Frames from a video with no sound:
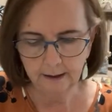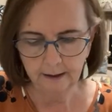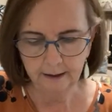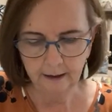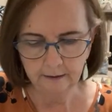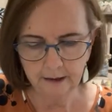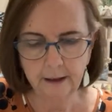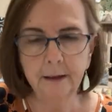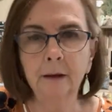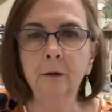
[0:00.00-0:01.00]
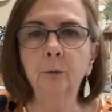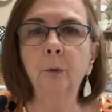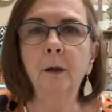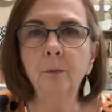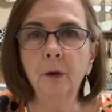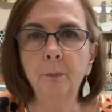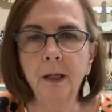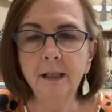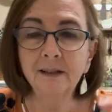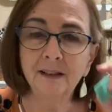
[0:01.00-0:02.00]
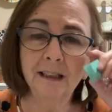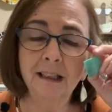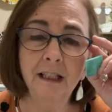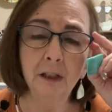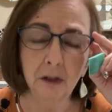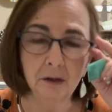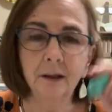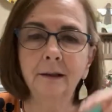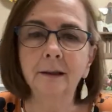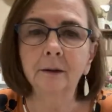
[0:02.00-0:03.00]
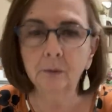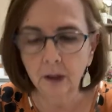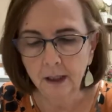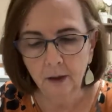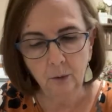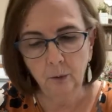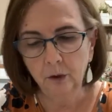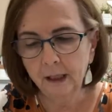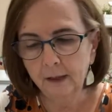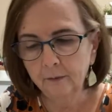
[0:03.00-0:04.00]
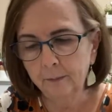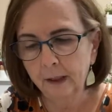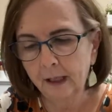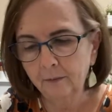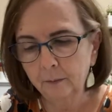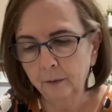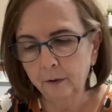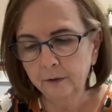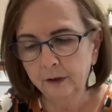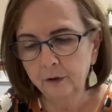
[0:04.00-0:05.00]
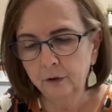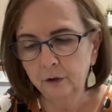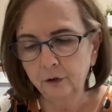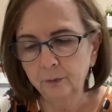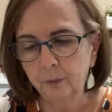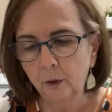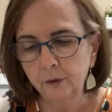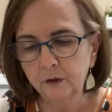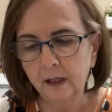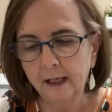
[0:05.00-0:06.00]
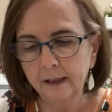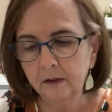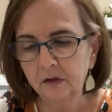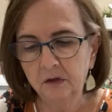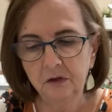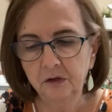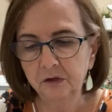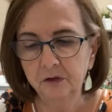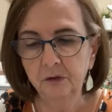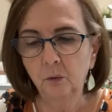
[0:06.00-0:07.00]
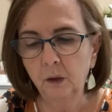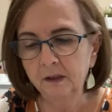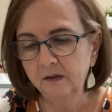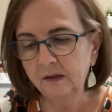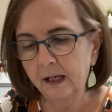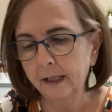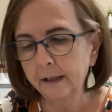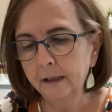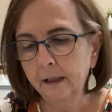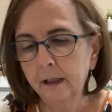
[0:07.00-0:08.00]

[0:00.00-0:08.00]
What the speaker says: And I'll take and rub the paste in here and we'll have a bird. Now you could do both sides. You could just do one side.